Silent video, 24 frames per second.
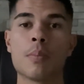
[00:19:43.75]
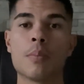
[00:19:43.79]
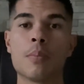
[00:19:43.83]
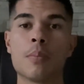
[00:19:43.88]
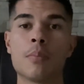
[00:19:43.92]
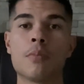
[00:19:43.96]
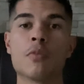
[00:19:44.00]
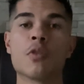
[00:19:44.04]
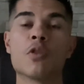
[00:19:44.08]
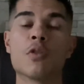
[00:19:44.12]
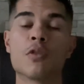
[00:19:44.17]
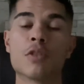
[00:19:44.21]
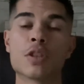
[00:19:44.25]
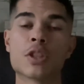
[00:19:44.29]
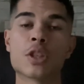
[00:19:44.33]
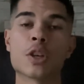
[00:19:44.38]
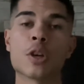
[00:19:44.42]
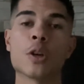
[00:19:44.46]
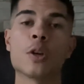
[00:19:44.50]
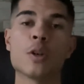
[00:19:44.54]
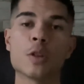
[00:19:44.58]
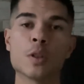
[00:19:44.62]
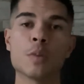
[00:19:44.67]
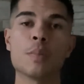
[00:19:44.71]

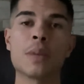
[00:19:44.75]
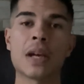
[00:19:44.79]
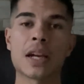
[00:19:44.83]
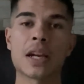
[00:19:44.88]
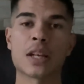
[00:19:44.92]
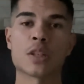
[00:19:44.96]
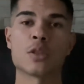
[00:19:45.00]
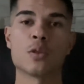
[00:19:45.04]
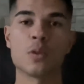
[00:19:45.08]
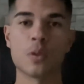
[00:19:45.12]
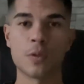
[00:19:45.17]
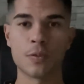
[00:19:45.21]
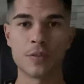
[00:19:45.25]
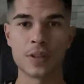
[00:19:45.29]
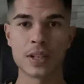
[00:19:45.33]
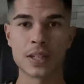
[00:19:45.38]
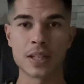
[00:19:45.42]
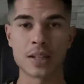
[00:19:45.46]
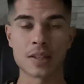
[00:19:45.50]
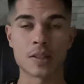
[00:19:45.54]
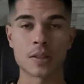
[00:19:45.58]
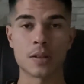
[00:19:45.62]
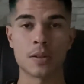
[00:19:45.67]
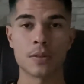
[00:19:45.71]
returned back to your authentic
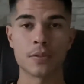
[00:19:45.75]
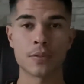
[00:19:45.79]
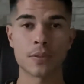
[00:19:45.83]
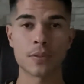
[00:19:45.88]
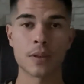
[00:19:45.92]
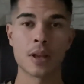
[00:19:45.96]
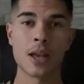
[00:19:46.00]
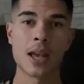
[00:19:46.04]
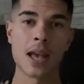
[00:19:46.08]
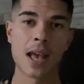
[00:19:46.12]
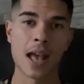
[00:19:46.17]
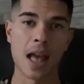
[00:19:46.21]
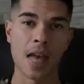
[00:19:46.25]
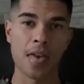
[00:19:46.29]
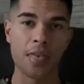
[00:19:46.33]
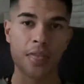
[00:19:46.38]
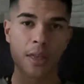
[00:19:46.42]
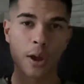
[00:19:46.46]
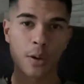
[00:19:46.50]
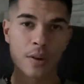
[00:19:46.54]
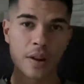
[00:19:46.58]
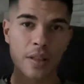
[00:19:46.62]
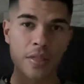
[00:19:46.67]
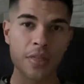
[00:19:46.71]
self, and
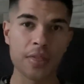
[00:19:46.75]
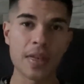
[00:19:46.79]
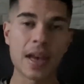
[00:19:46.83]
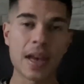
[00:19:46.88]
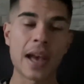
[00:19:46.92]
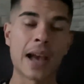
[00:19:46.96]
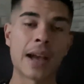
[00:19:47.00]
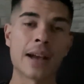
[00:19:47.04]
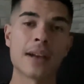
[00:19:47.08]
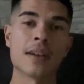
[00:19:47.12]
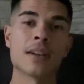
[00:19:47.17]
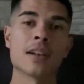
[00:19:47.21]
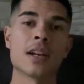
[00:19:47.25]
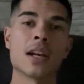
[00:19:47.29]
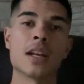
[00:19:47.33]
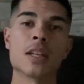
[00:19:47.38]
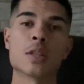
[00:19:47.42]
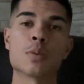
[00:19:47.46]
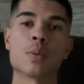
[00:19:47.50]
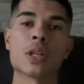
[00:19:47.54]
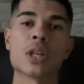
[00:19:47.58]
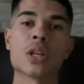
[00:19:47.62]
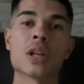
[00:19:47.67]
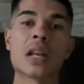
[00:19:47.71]
only that is when
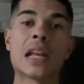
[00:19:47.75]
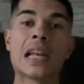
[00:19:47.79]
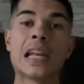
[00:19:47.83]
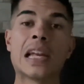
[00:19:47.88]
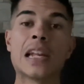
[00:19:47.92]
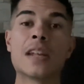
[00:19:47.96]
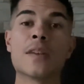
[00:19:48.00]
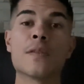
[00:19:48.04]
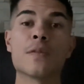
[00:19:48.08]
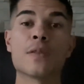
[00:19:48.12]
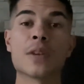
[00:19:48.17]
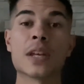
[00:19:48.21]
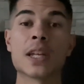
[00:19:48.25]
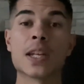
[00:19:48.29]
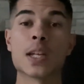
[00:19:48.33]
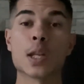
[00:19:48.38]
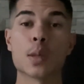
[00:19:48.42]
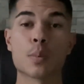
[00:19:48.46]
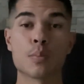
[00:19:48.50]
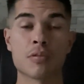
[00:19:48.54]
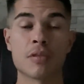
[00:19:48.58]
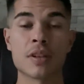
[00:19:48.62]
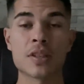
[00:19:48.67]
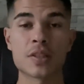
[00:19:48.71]
you can live in the
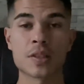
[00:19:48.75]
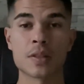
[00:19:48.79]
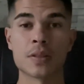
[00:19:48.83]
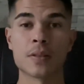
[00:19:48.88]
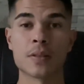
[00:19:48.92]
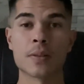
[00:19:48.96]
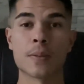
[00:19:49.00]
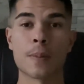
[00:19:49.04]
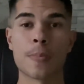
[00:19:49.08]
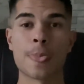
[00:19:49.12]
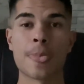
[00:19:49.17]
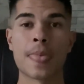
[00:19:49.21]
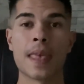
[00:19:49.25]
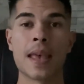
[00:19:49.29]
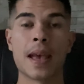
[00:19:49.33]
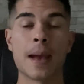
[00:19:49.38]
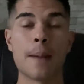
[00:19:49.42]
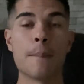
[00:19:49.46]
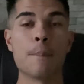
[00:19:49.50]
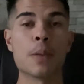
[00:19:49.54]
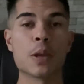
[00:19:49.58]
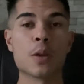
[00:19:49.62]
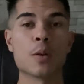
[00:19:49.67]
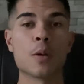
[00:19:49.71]
present and
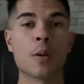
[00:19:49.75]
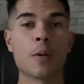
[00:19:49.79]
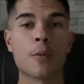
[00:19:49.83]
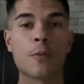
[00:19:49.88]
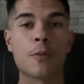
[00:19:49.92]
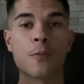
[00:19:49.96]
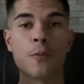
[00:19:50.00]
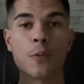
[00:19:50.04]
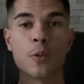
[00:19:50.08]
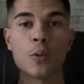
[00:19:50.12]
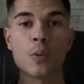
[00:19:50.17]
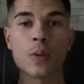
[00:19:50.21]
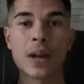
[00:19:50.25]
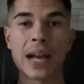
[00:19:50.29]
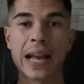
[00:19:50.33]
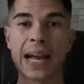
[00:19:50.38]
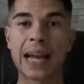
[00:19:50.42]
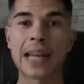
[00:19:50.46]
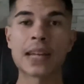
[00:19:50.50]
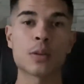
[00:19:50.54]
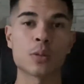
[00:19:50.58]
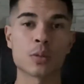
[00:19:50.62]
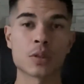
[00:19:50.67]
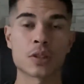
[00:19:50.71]
be your full
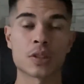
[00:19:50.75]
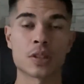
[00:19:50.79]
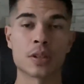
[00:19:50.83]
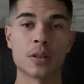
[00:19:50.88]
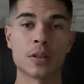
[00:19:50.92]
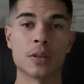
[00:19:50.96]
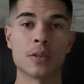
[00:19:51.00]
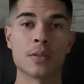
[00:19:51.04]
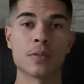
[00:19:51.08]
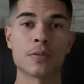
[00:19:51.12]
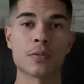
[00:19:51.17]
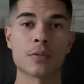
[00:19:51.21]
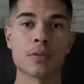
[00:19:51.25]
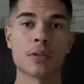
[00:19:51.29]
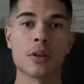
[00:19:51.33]
adult self,